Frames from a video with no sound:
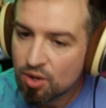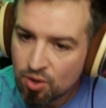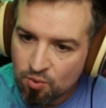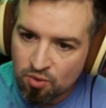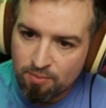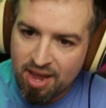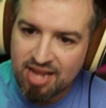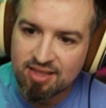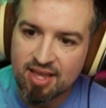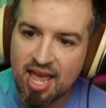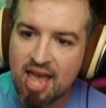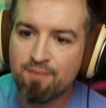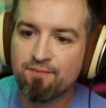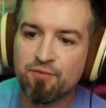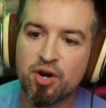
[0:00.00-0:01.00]
we'll make the
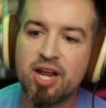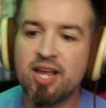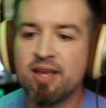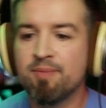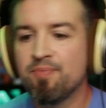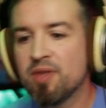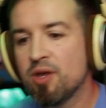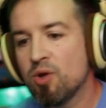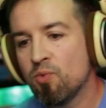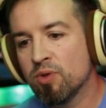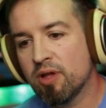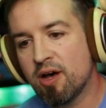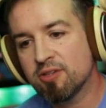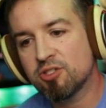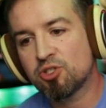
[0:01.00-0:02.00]
game free.
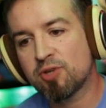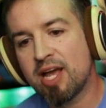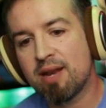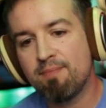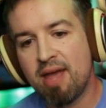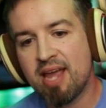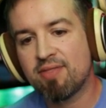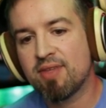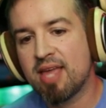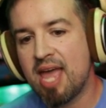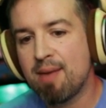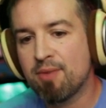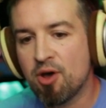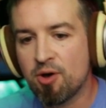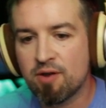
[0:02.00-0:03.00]
We'll also try to make the
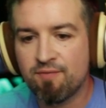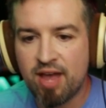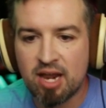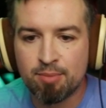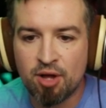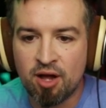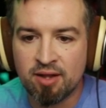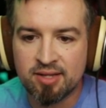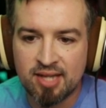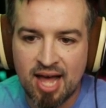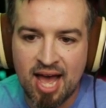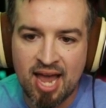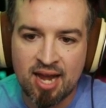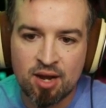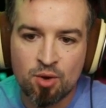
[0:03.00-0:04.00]
game code available
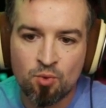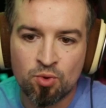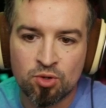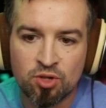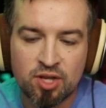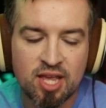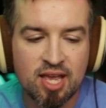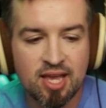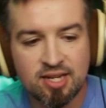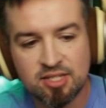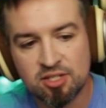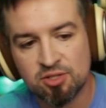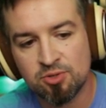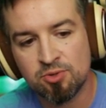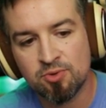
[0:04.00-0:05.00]
online. We're looking
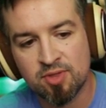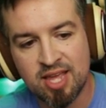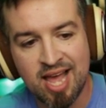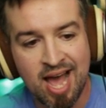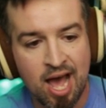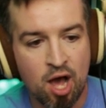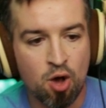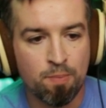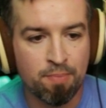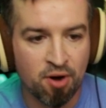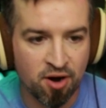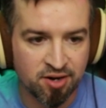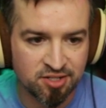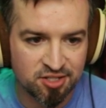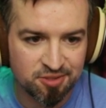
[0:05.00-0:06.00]
into the how
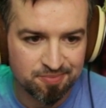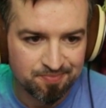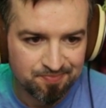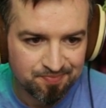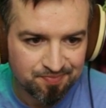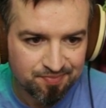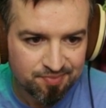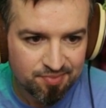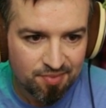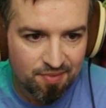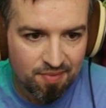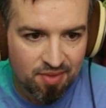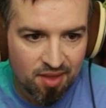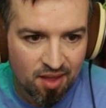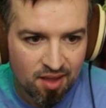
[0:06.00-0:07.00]
part.
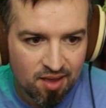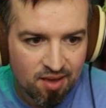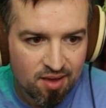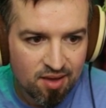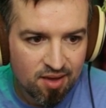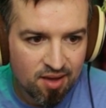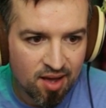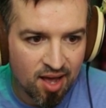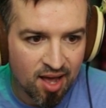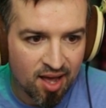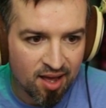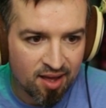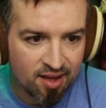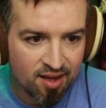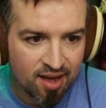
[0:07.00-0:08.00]

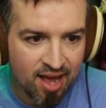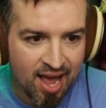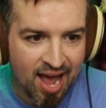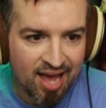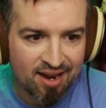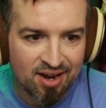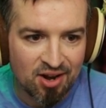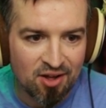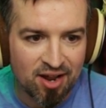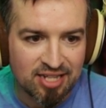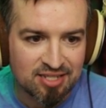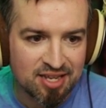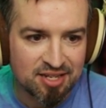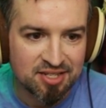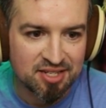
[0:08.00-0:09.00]
Uh, I highlighted all, I
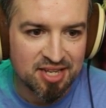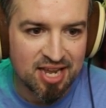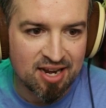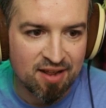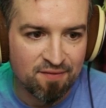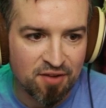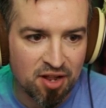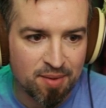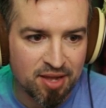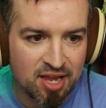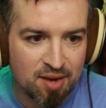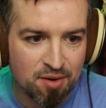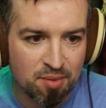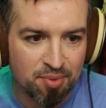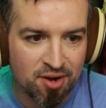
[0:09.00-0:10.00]
actually hit delete, and I fell on my
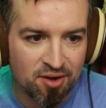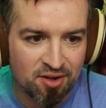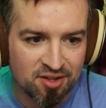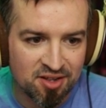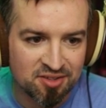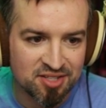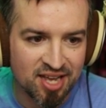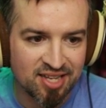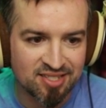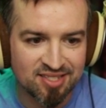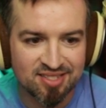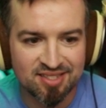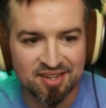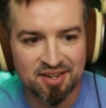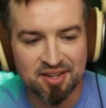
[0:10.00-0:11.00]
keyboard and press
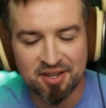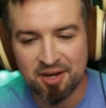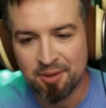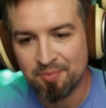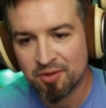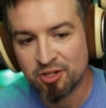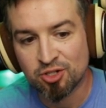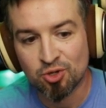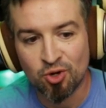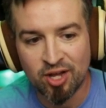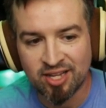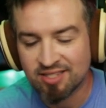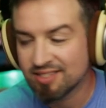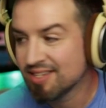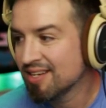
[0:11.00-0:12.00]
Alt-S. There you go.
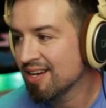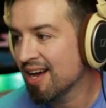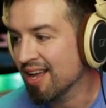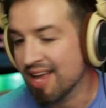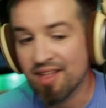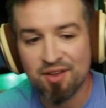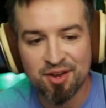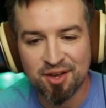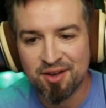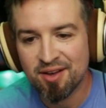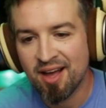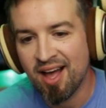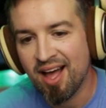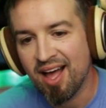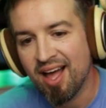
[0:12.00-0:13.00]
Control-S. Uh, yeah, there you
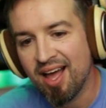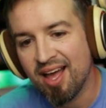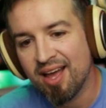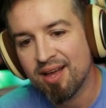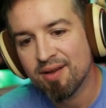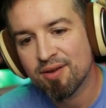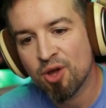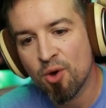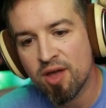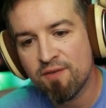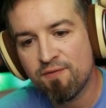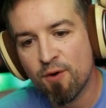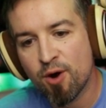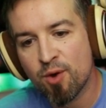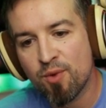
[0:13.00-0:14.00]
go. Uh, going
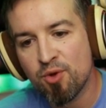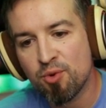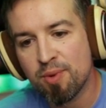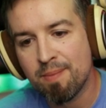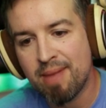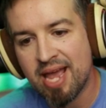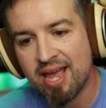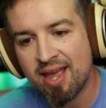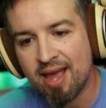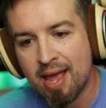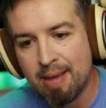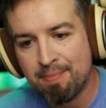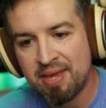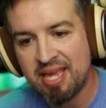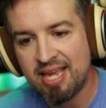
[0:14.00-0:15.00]
forward, we will be making
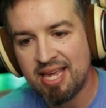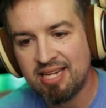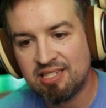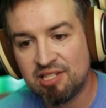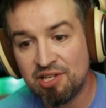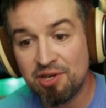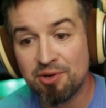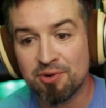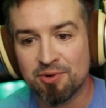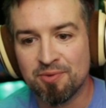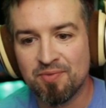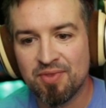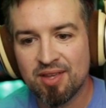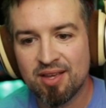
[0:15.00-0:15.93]
a P E two.